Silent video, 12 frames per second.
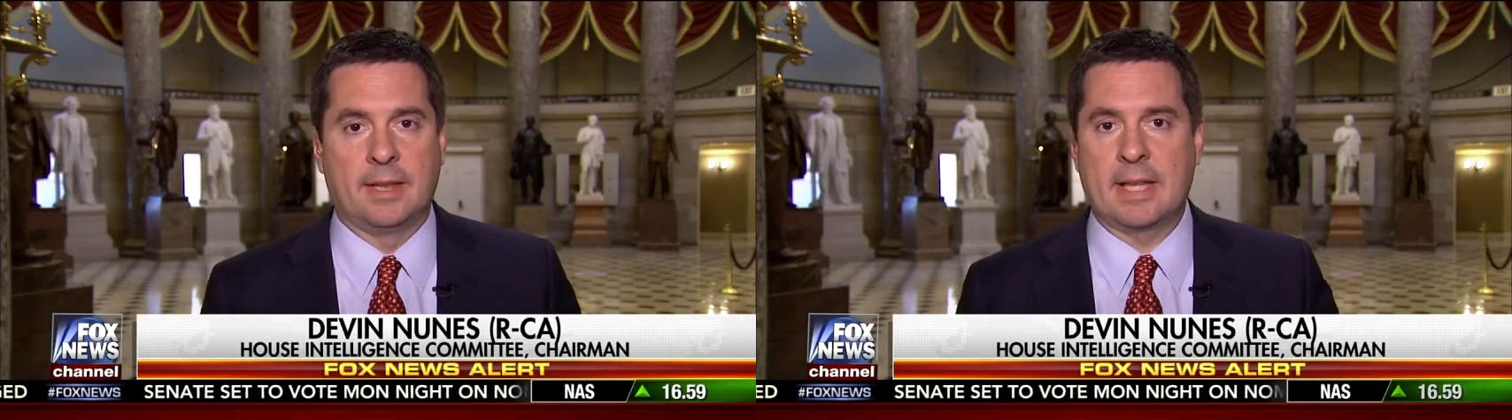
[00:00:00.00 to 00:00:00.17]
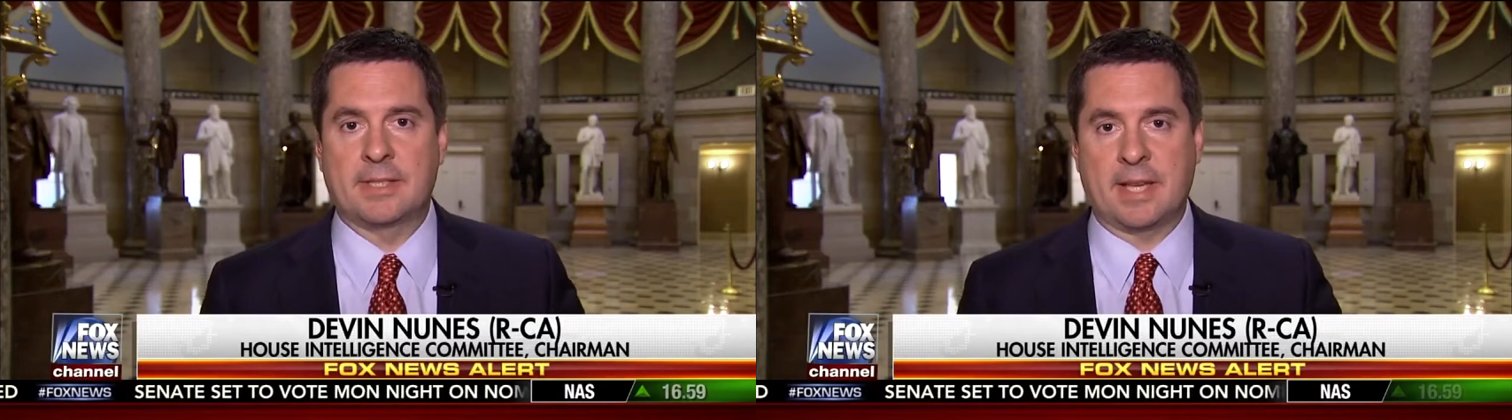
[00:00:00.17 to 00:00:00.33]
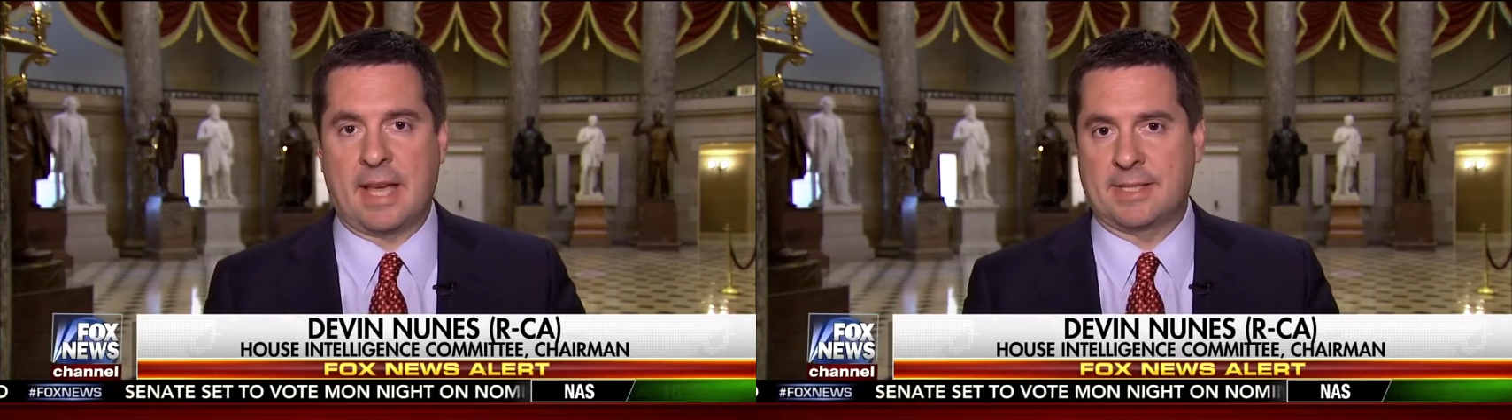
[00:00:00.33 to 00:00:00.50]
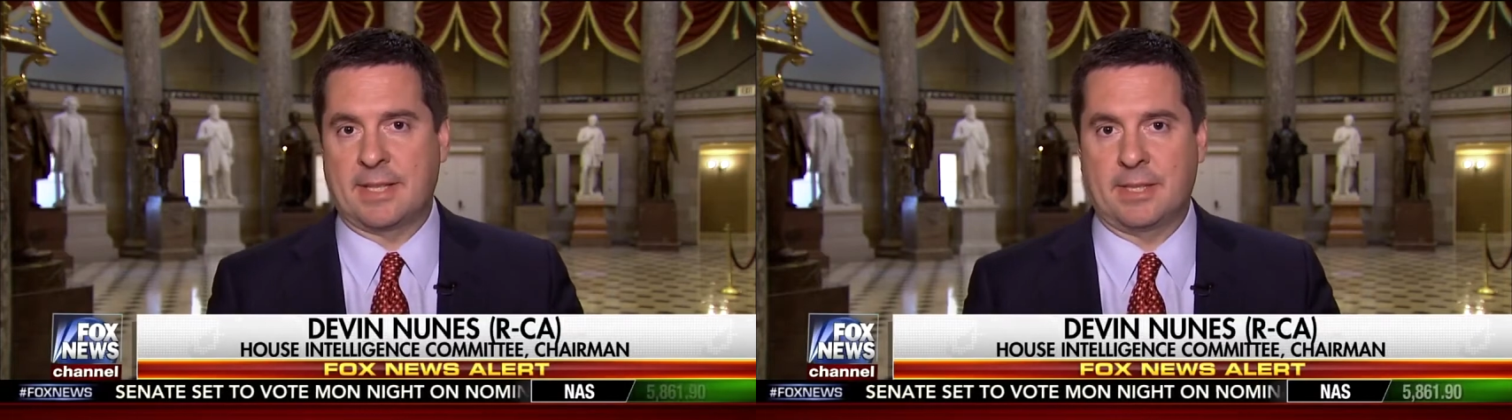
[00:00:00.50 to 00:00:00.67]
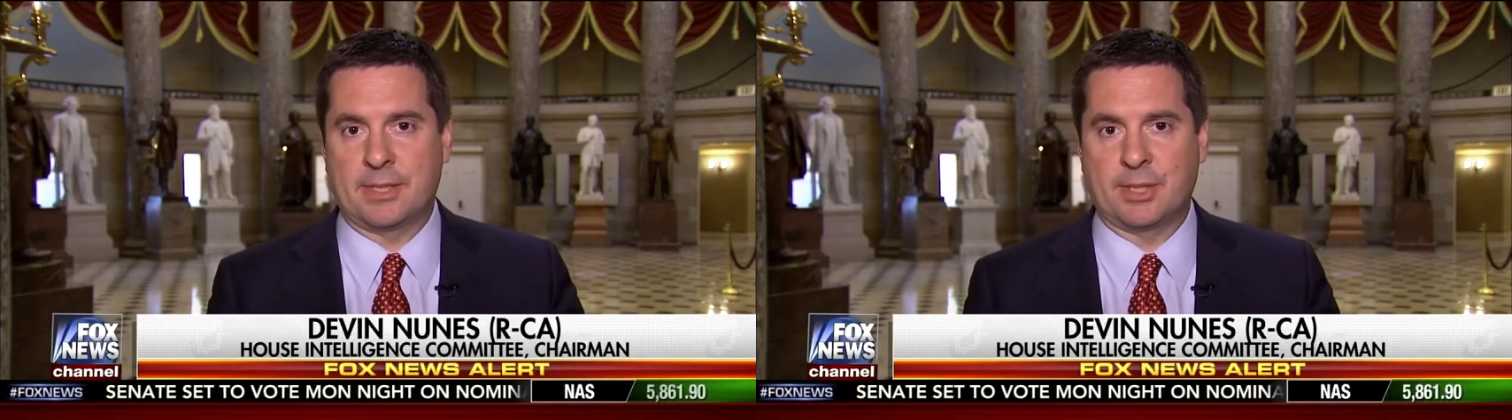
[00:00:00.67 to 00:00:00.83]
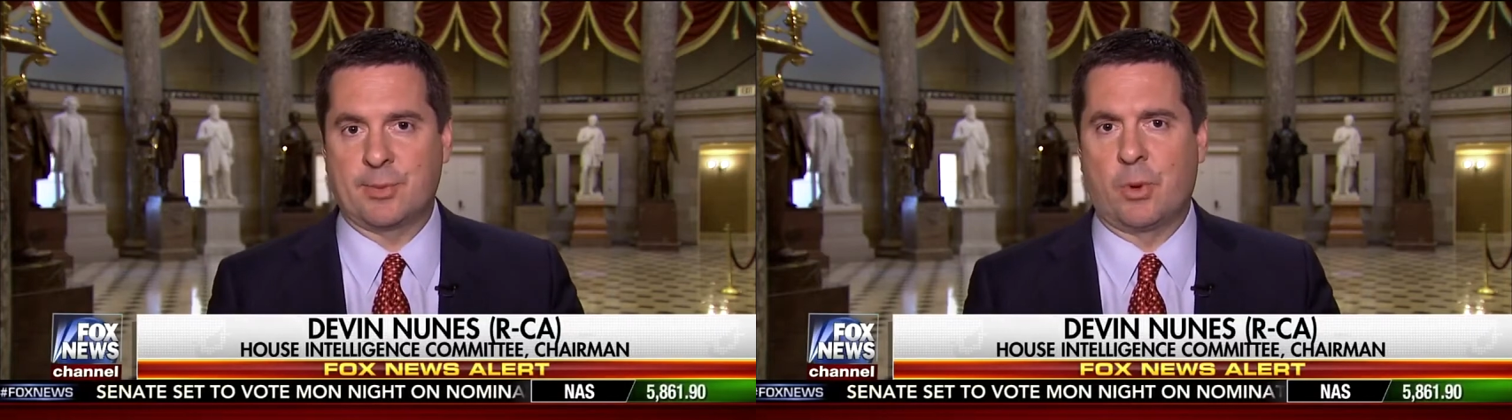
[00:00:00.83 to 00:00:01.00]
let's say I said
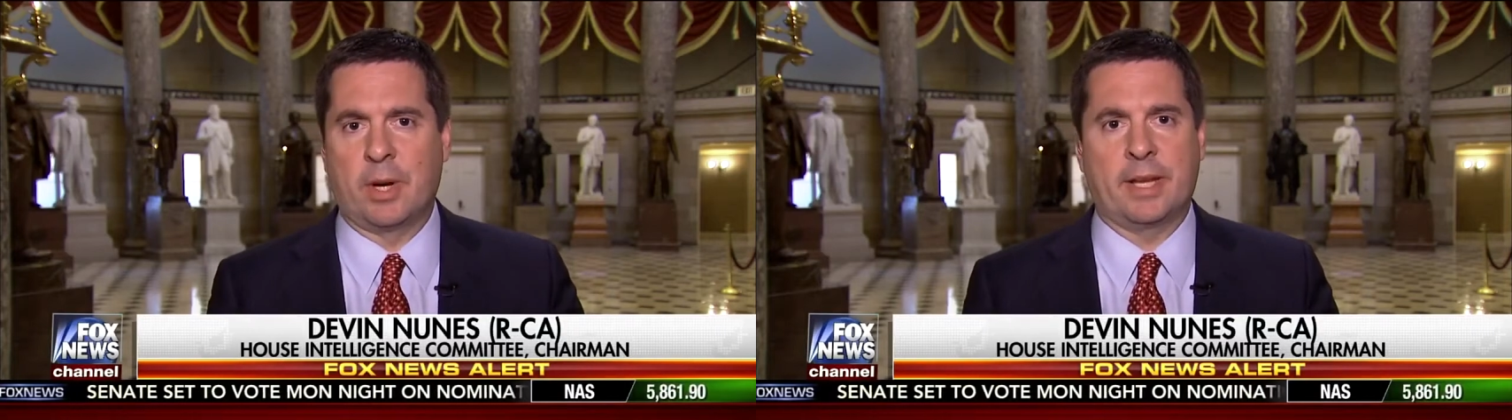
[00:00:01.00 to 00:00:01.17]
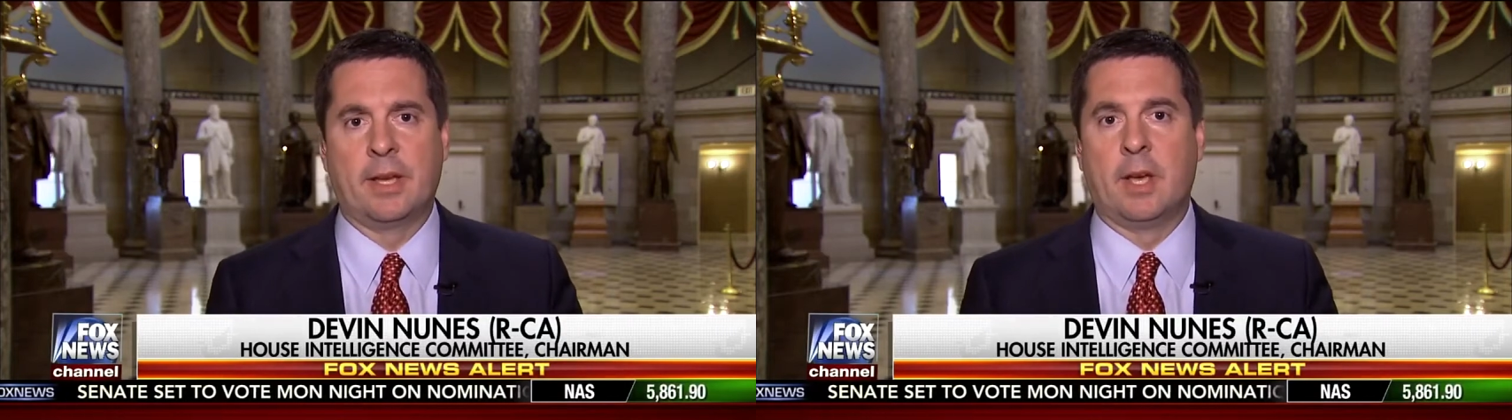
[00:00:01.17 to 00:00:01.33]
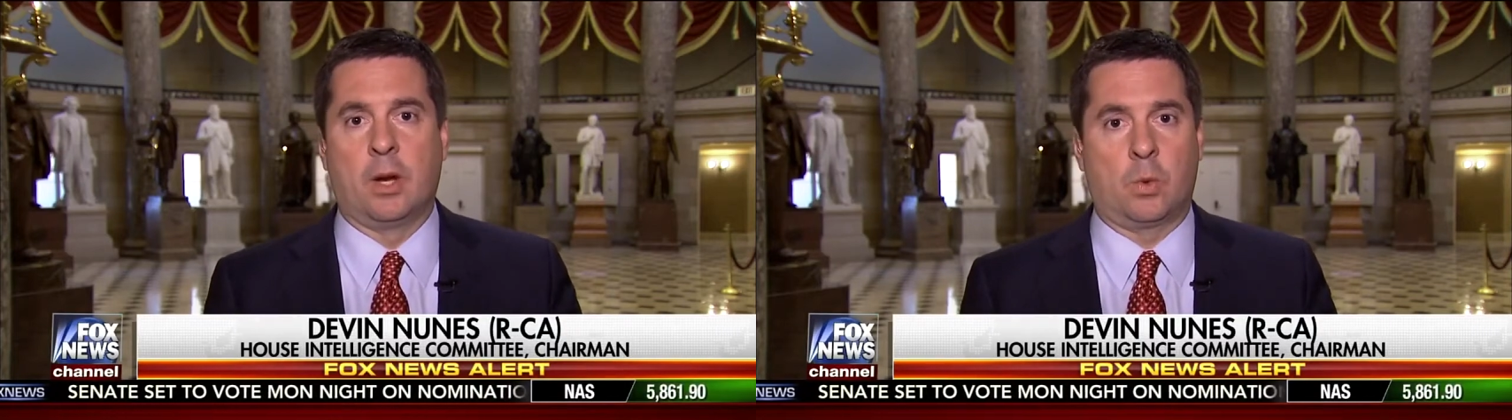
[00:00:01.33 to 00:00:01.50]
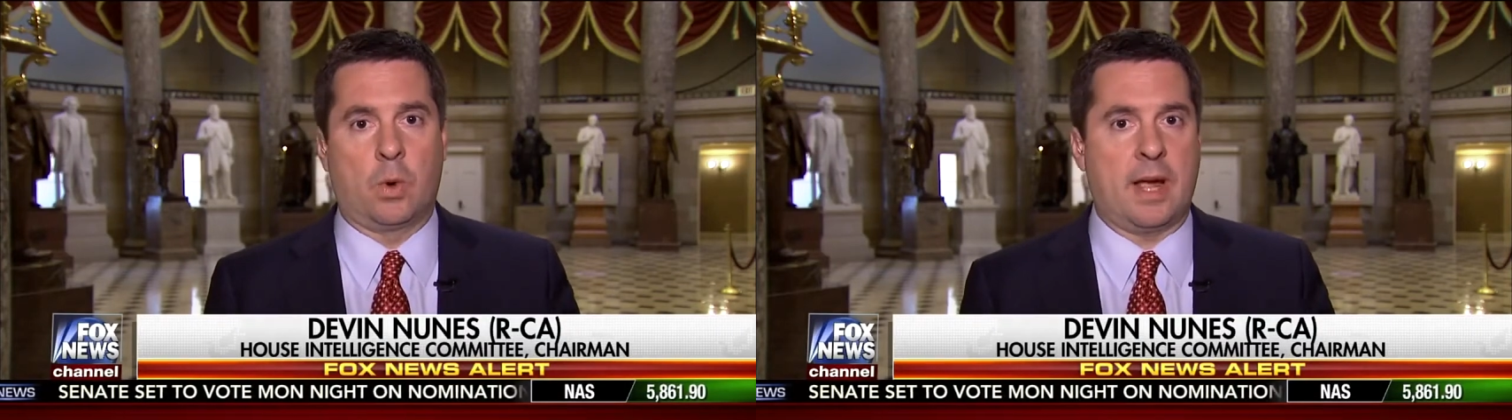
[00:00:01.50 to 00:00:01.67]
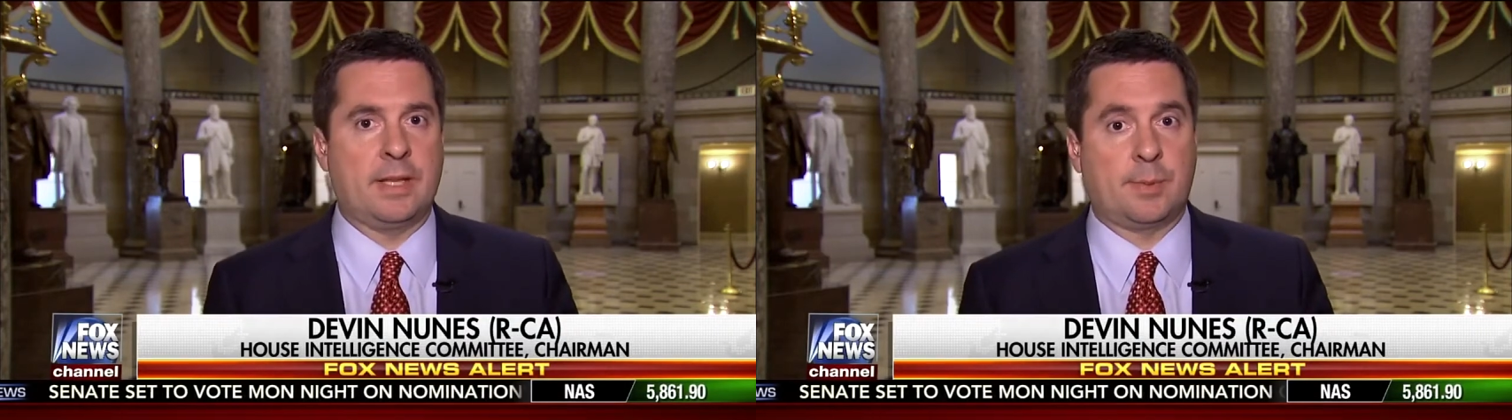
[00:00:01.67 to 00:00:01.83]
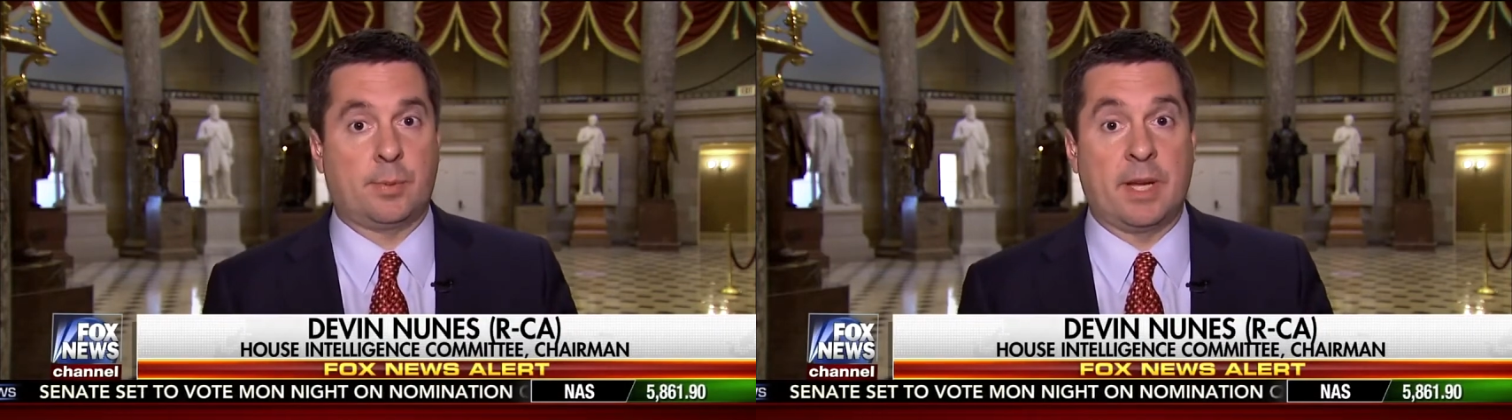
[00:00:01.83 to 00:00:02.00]
this morning,
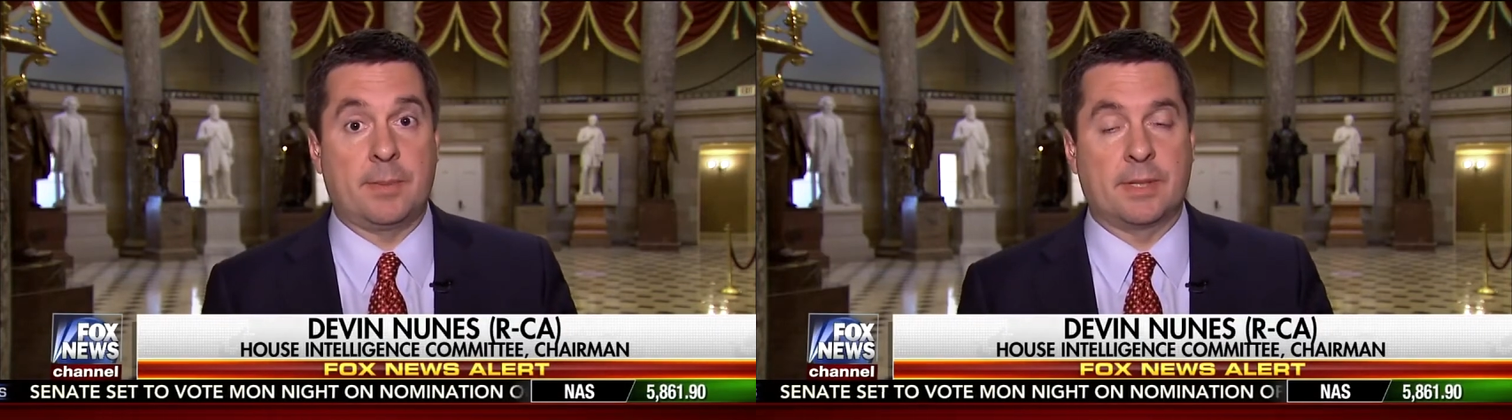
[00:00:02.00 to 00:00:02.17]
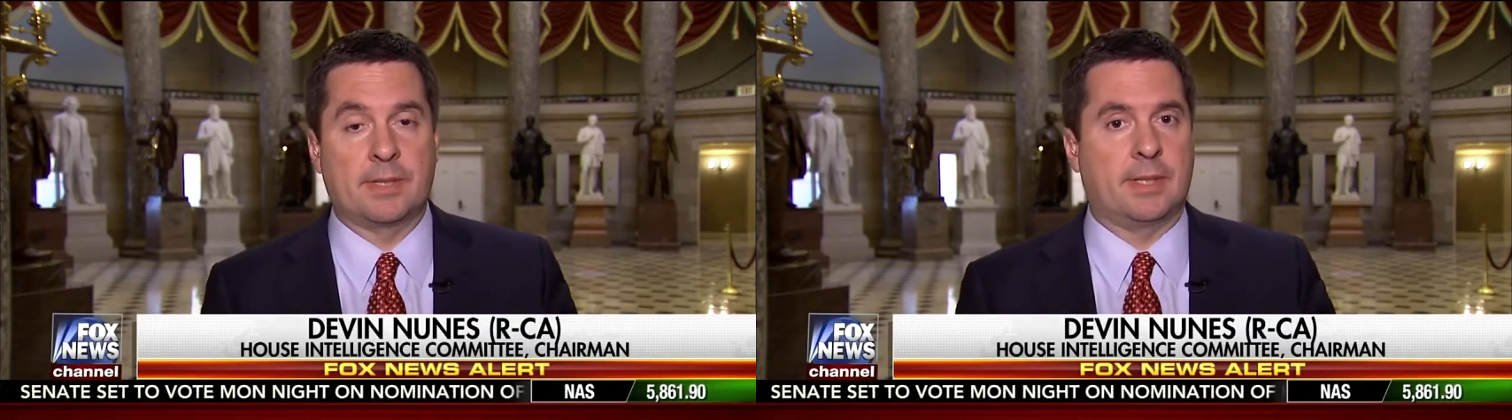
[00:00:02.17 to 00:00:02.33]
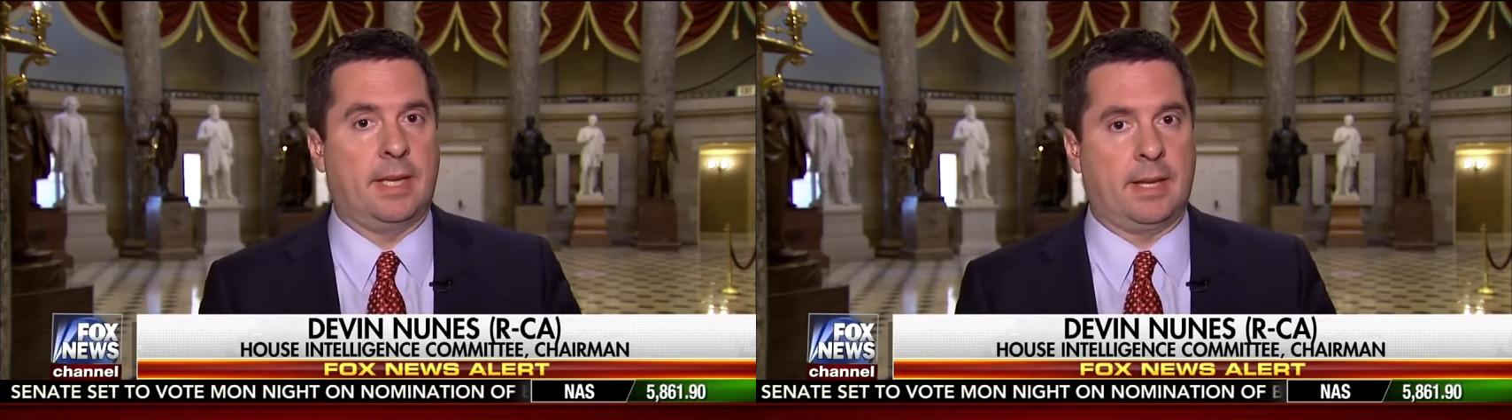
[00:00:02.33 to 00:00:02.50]
Reince Priebus